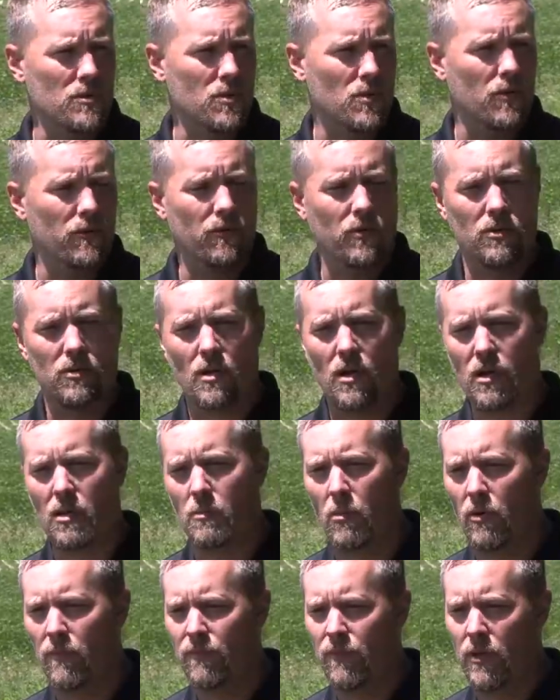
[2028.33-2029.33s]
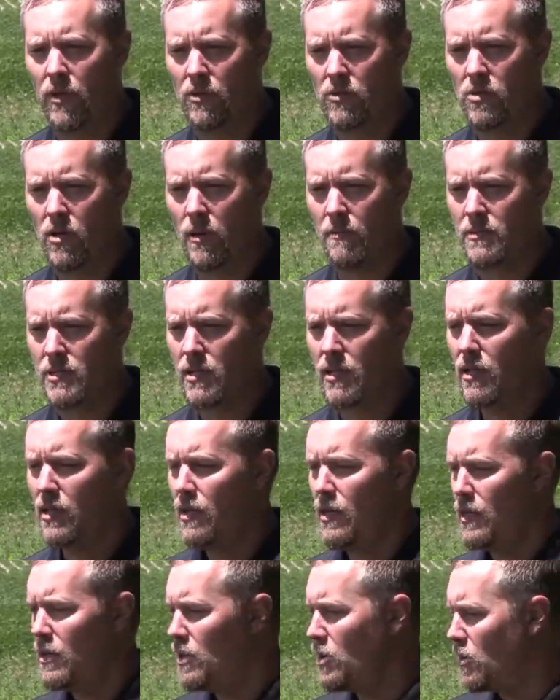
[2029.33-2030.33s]
So if you talk about field trips,
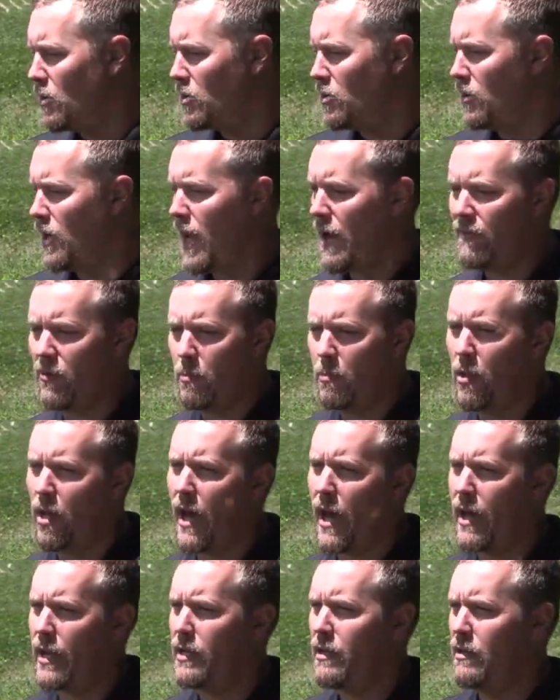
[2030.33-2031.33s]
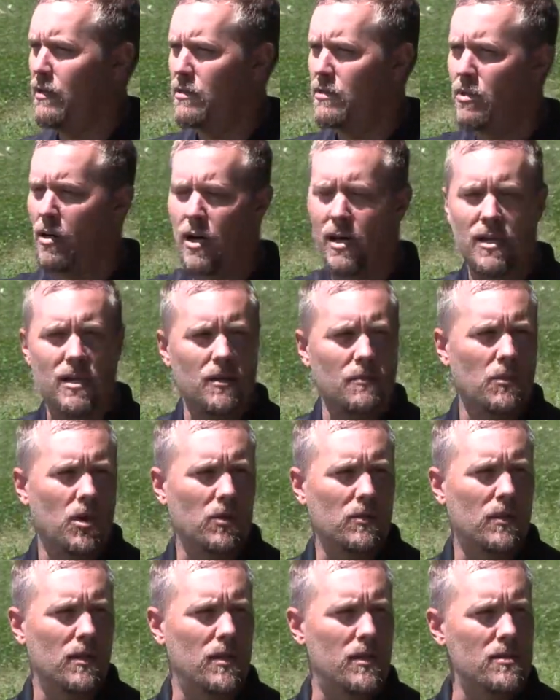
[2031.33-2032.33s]
you have a plaque here talking
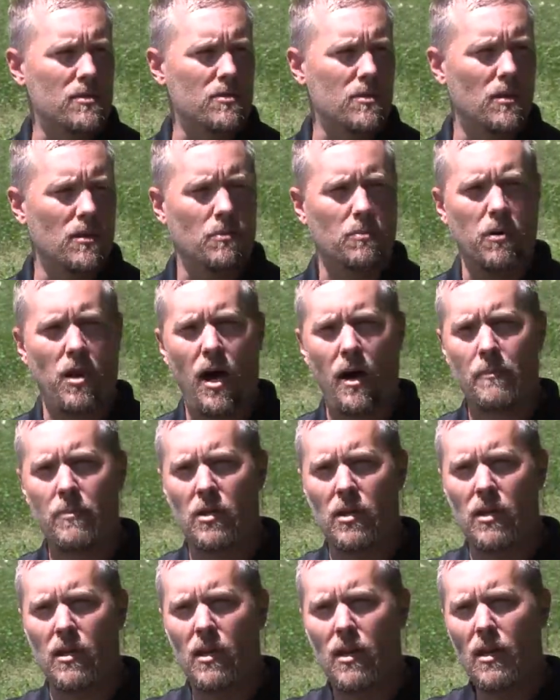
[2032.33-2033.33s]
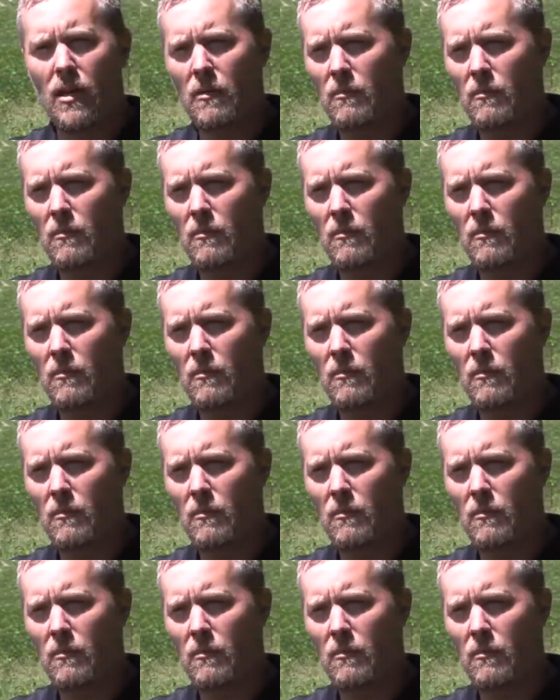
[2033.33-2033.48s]
about the history of the property,